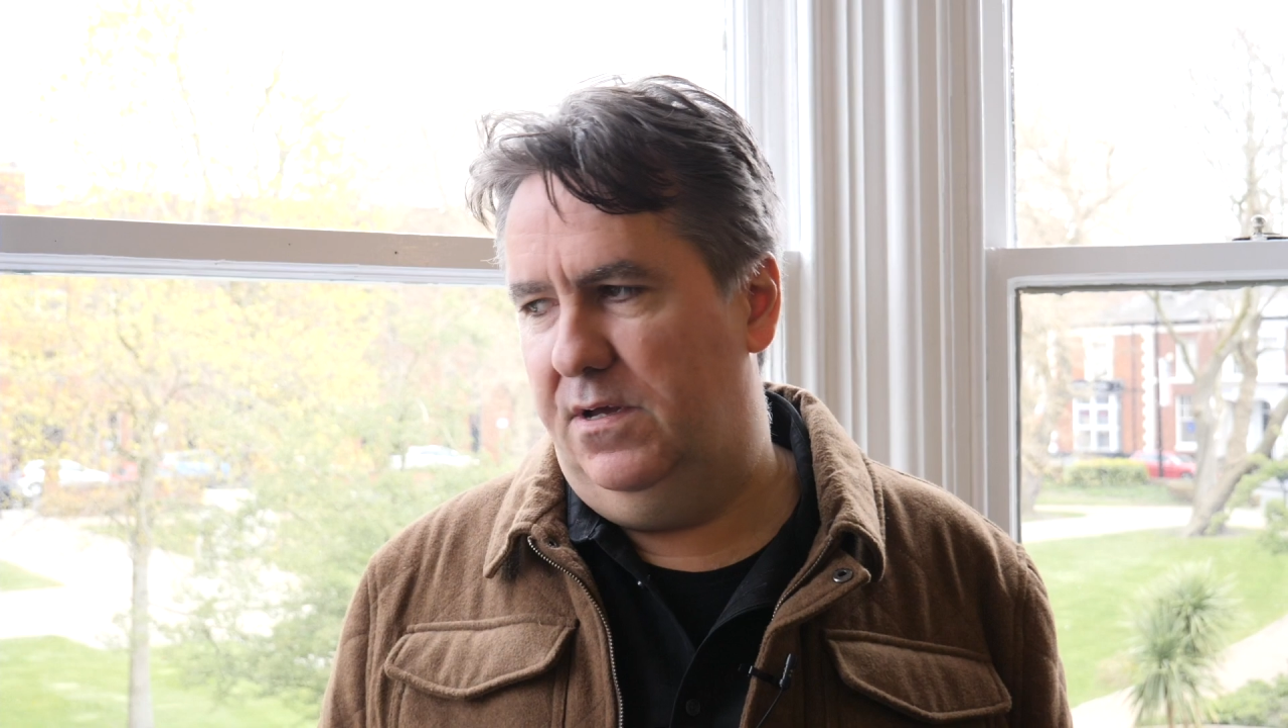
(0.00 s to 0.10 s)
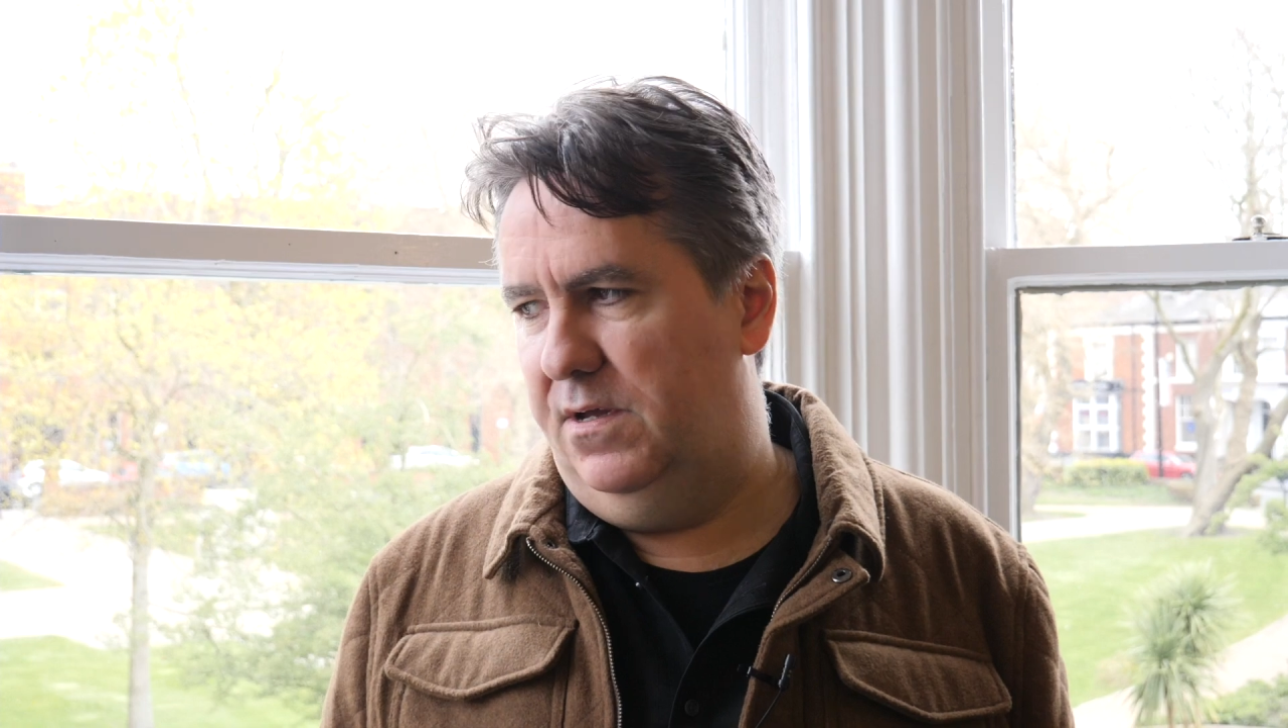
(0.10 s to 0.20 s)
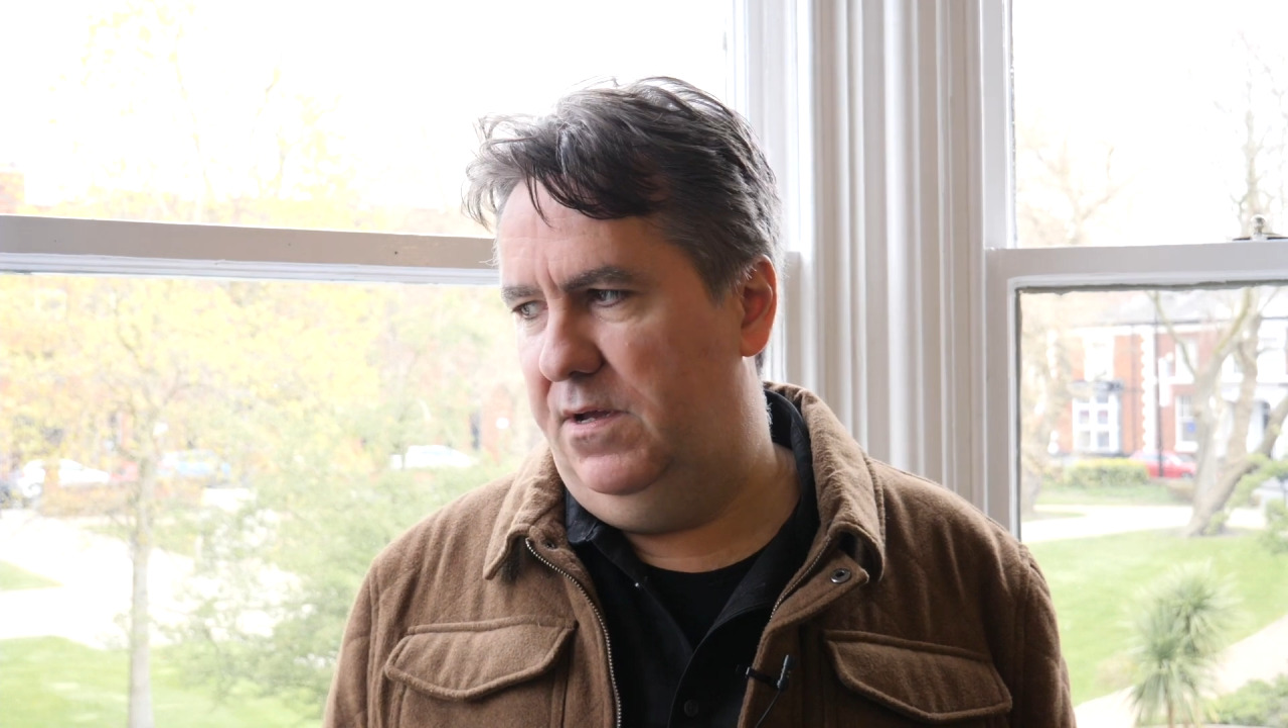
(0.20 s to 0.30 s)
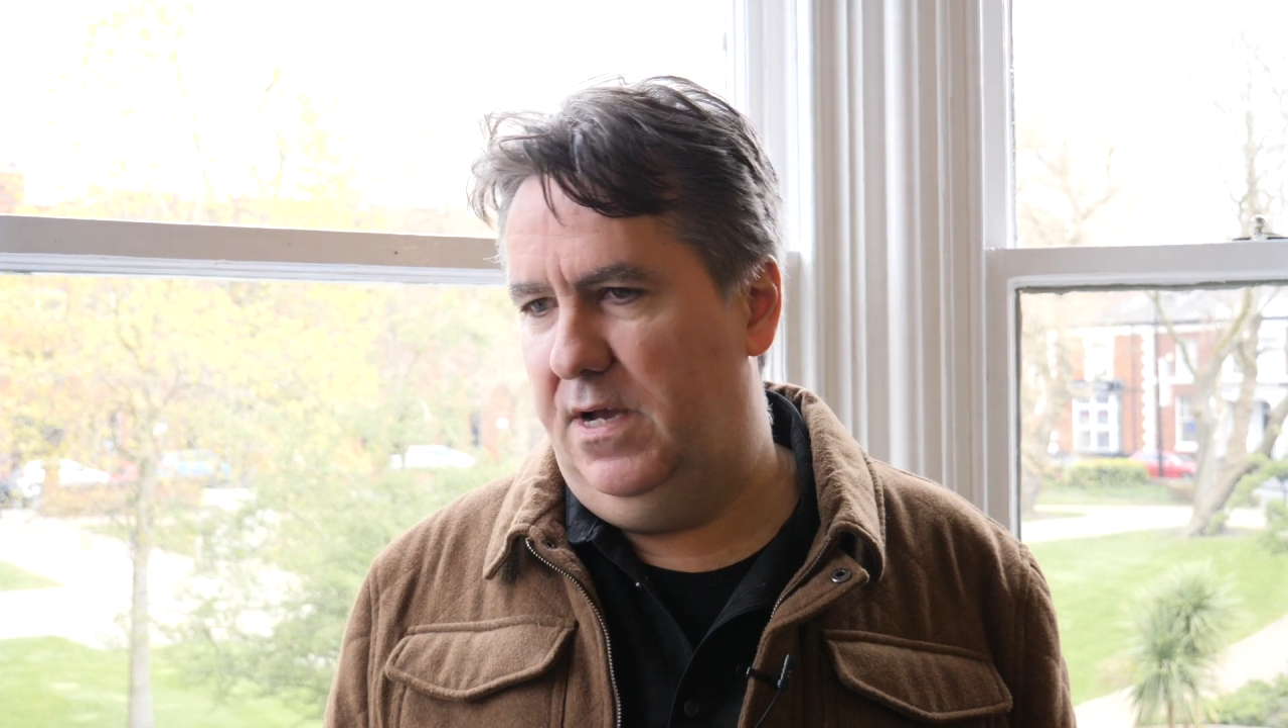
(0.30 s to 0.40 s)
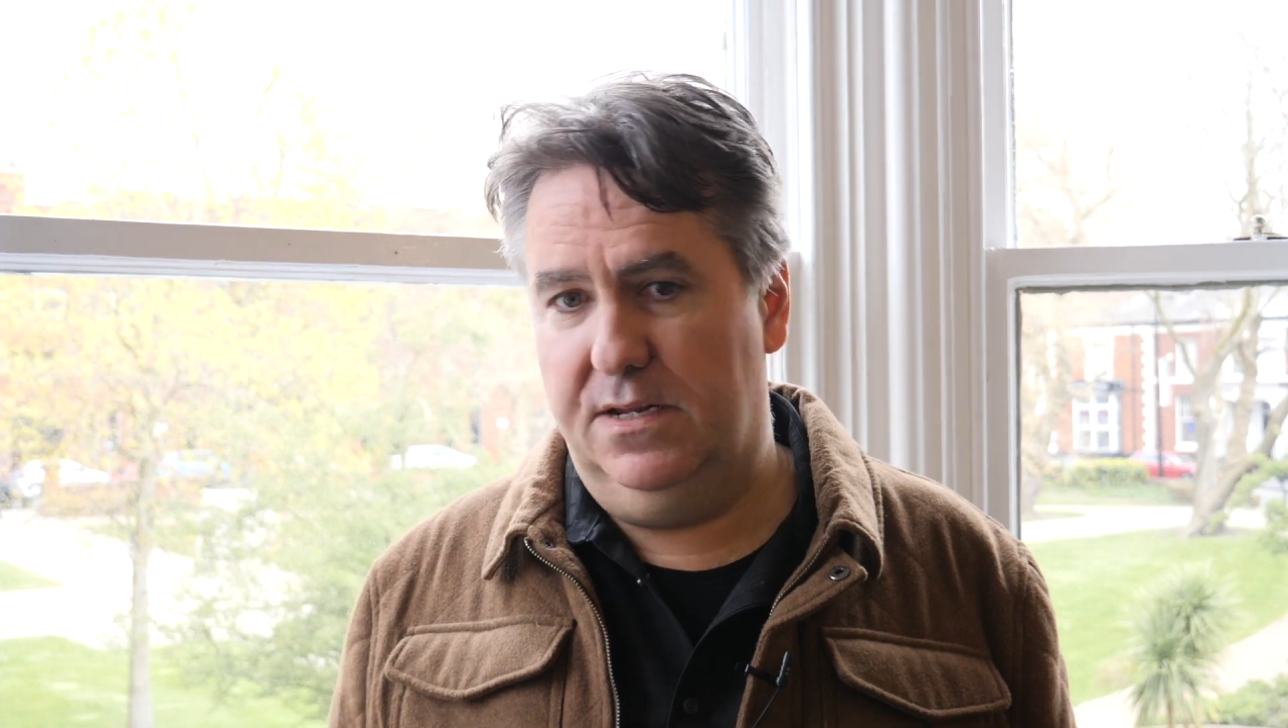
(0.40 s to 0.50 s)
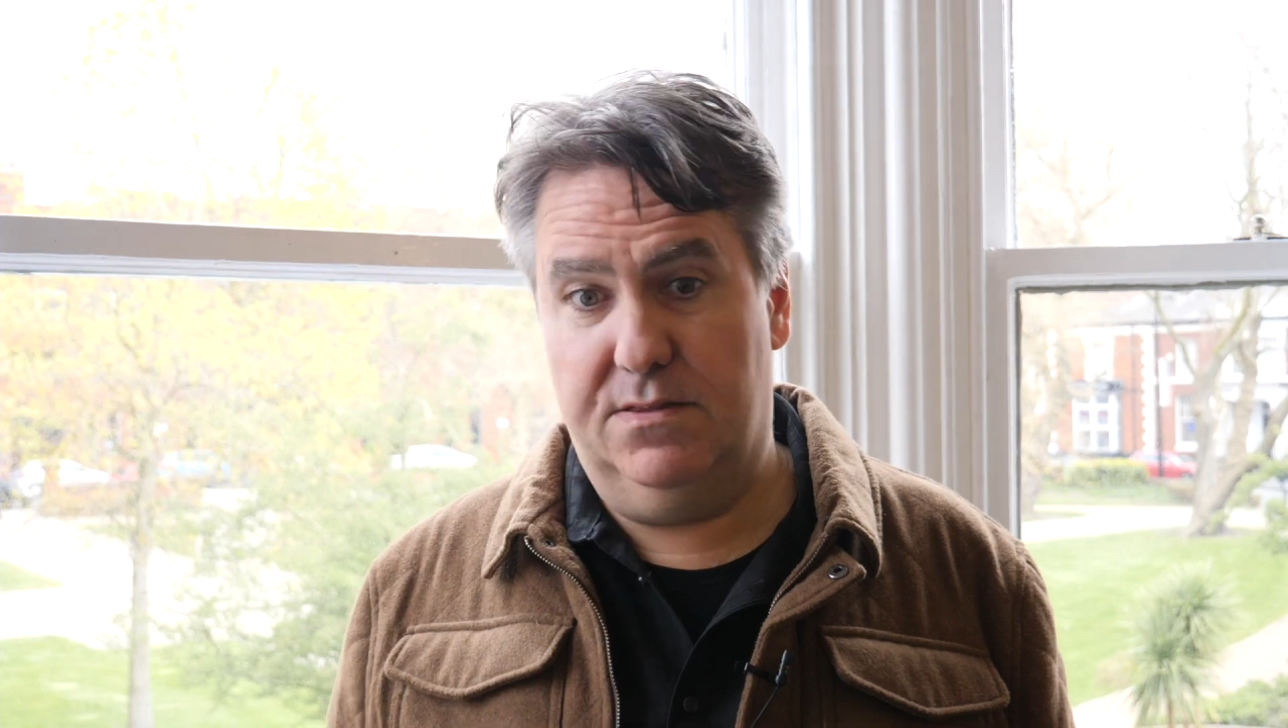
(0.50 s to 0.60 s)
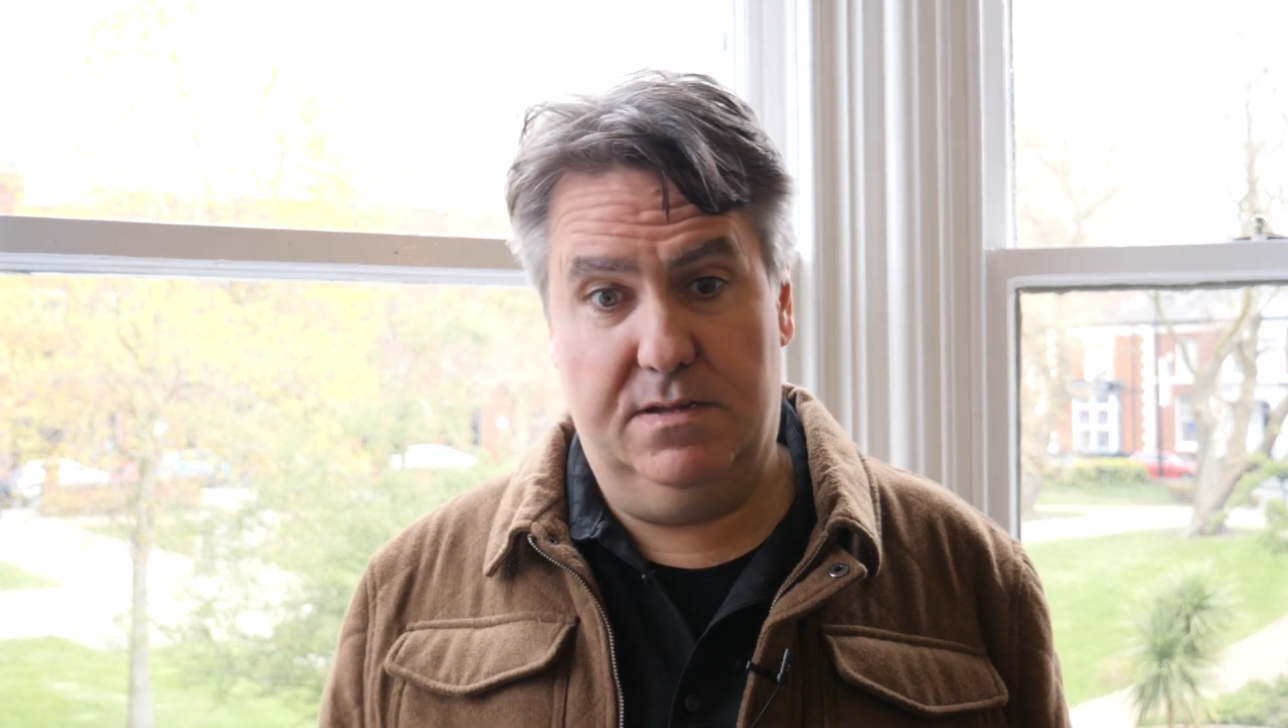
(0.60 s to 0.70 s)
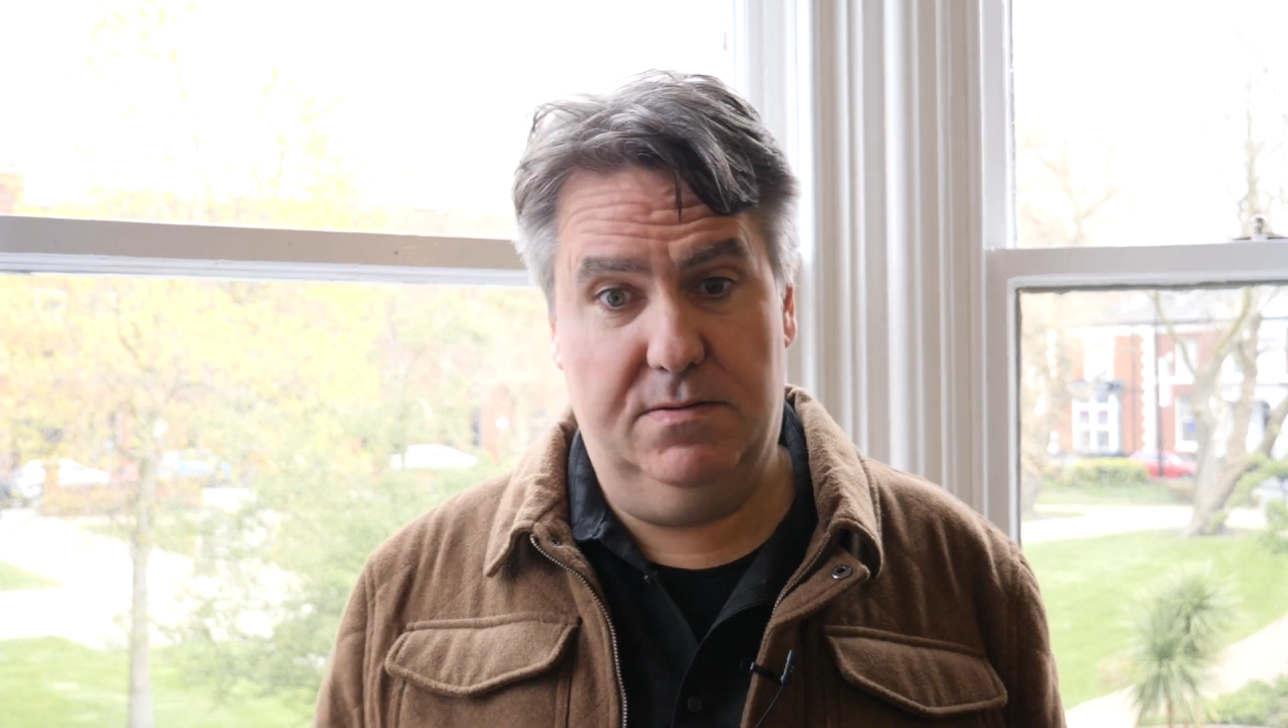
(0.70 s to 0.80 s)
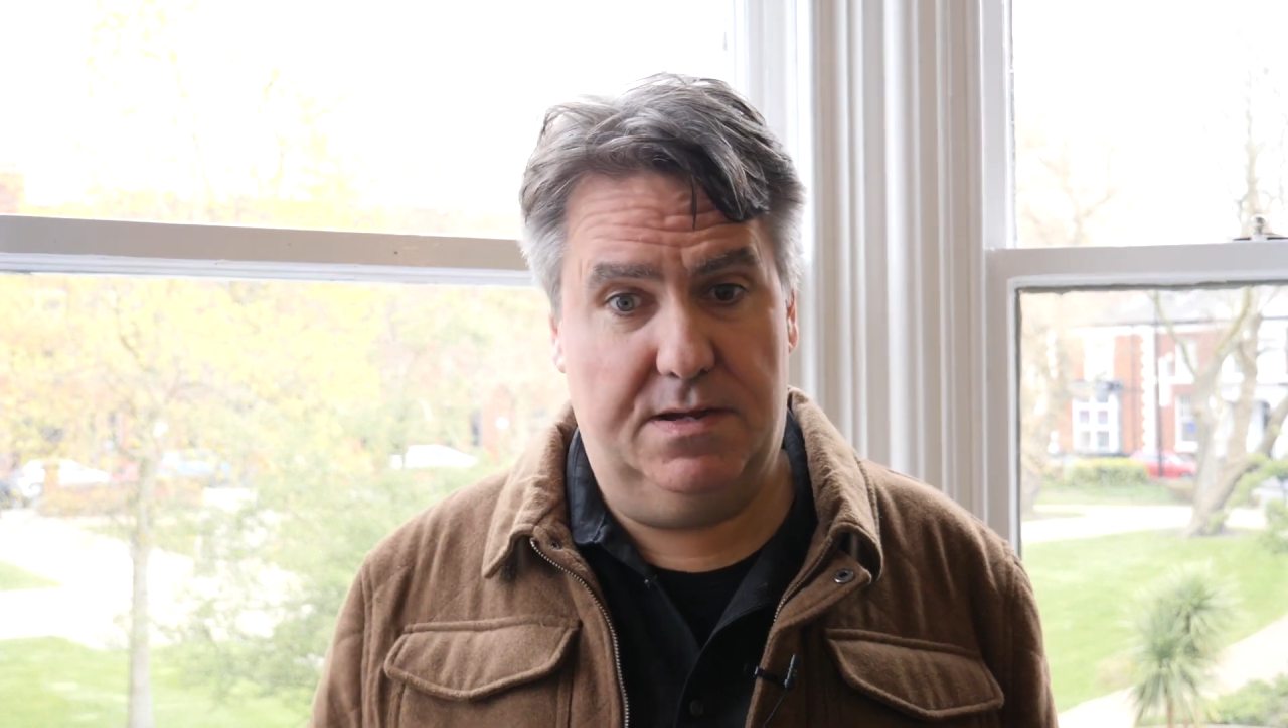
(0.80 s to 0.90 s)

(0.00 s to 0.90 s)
And I think